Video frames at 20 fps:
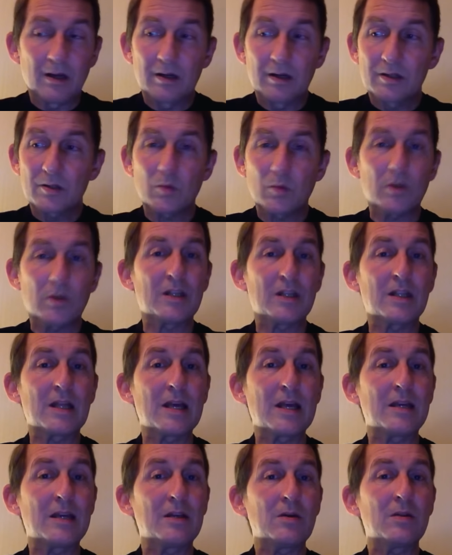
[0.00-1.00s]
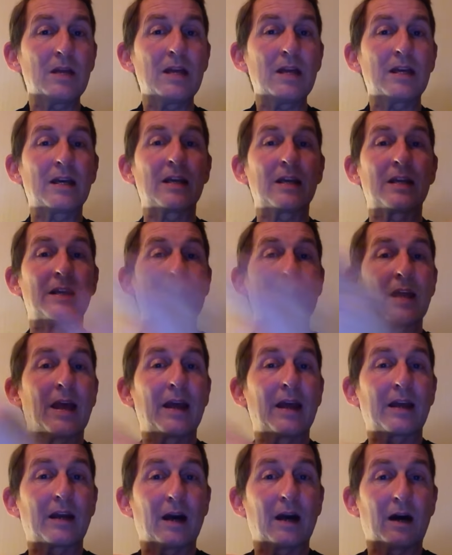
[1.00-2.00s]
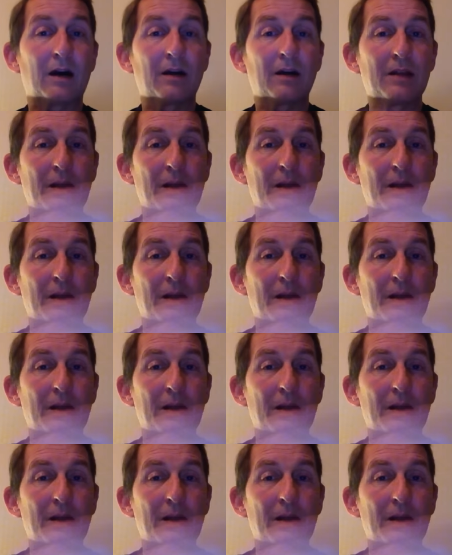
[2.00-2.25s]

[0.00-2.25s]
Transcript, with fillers: So, what do they do? They get in their car,